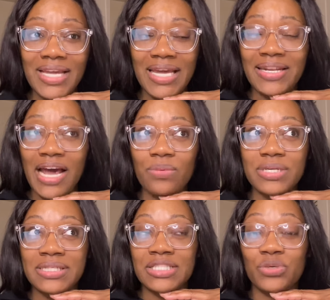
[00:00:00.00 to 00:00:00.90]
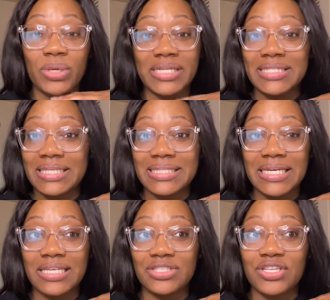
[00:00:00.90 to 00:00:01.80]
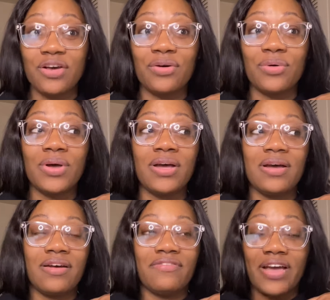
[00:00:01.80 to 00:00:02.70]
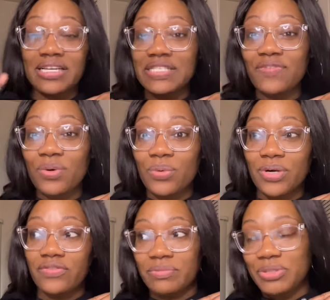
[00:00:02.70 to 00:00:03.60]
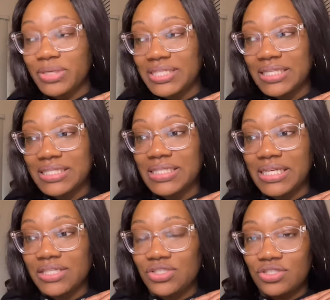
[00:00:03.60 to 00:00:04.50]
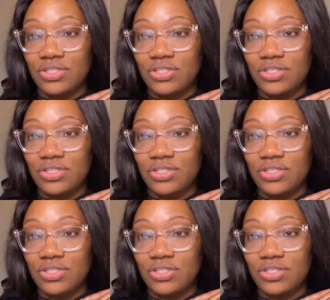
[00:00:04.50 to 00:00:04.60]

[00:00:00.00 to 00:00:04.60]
And that was in 2016. So Fast forward from 2016,